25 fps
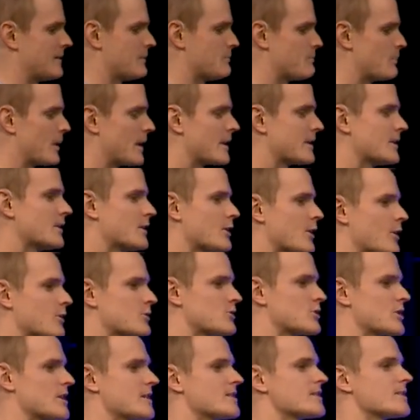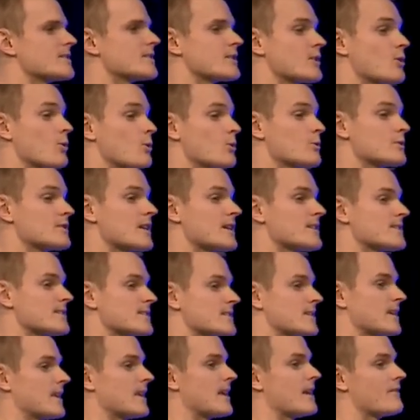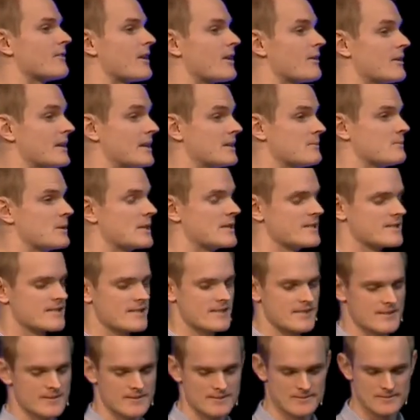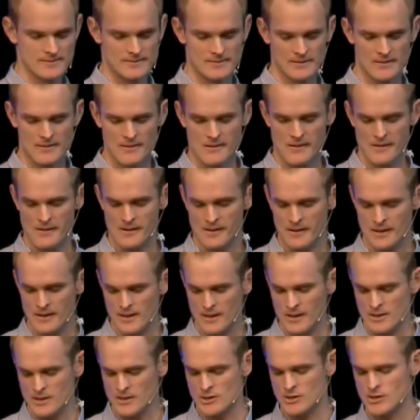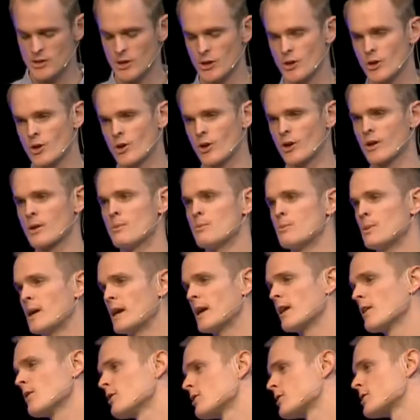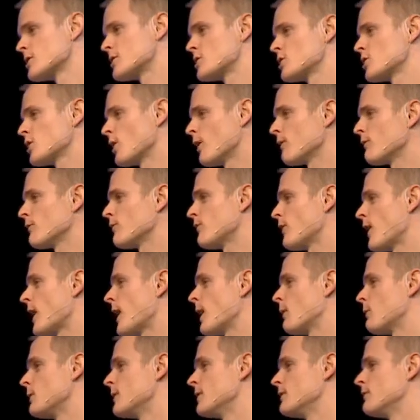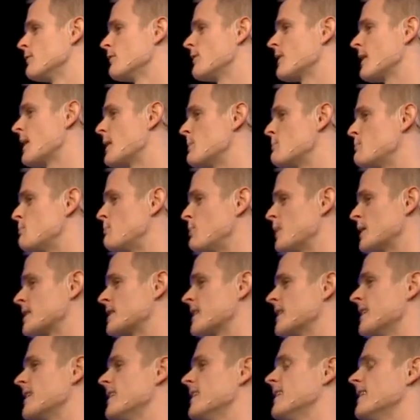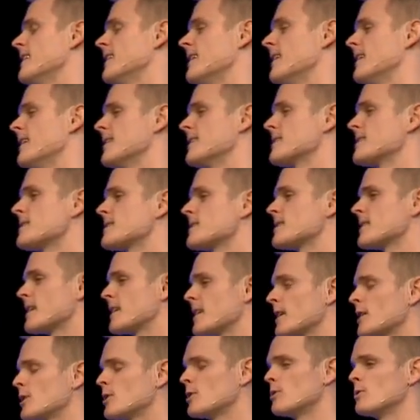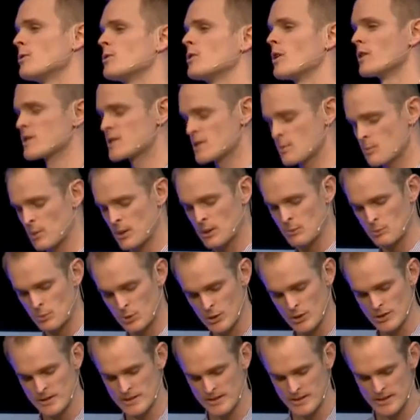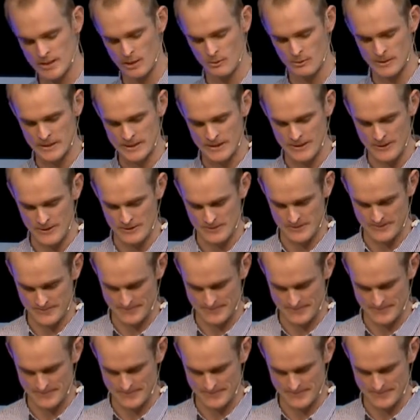But you know, Jesus calls us to love our enemies to cook a meal or to chop firewood for that bitter, cynical, gossiping person that we know.